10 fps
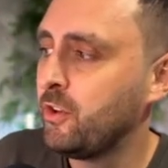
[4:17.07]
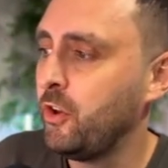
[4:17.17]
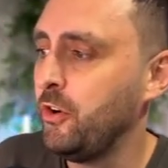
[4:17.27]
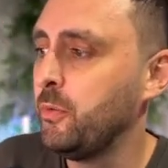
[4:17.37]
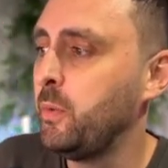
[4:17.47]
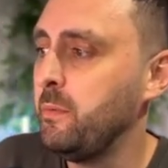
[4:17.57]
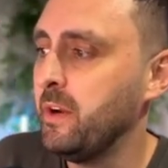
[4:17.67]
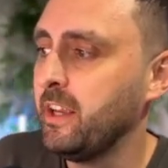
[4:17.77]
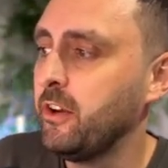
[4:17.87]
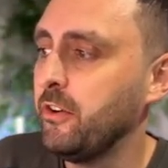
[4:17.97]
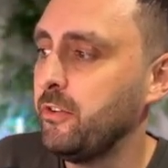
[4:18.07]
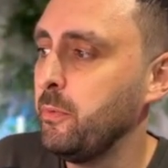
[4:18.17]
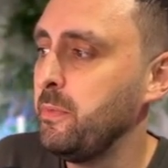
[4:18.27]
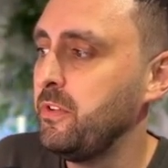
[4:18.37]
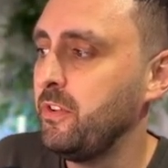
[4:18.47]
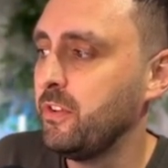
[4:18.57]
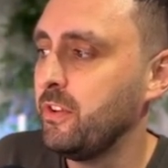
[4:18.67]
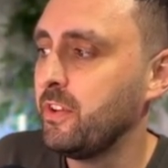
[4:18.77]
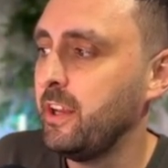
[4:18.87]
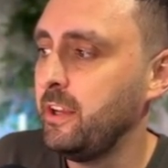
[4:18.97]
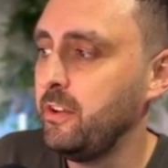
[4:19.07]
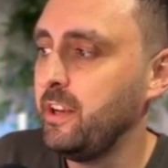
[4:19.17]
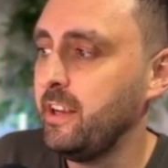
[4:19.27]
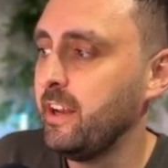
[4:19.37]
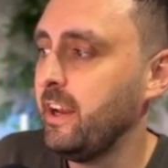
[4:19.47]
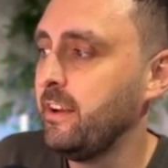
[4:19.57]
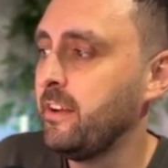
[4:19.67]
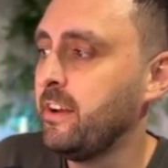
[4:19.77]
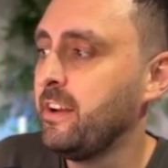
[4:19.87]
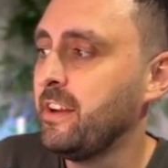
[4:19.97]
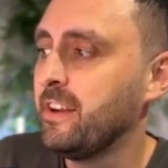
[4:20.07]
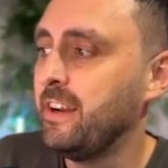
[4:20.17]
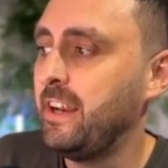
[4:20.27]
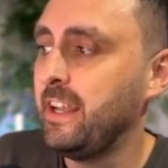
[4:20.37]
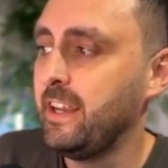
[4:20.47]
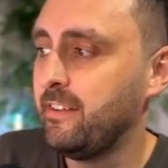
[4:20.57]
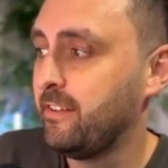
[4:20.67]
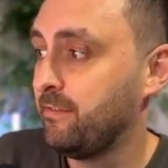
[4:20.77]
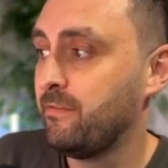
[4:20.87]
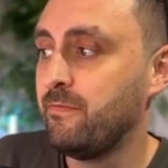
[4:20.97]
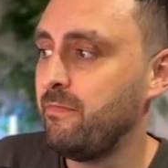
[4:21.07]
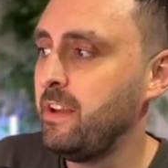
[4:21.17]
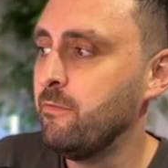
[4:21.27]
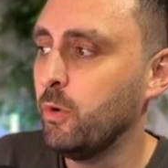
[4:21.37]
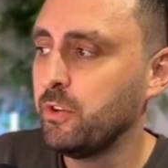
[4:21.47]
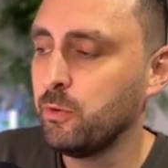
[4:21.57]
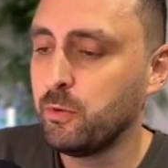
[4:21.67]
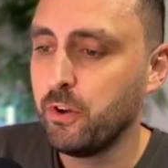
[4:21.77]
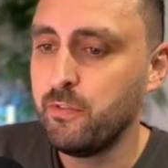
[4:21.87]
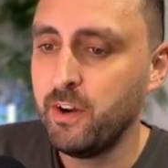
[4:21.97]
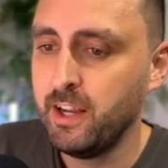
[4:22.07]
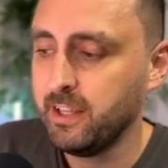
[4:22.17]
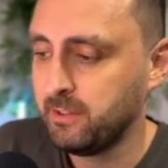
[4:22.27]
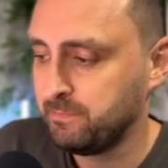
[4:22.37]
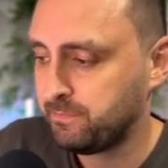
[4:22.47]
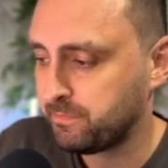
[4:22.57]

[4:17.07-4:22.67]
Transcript: So we may go to a business and say you need a lead invoice auto filing.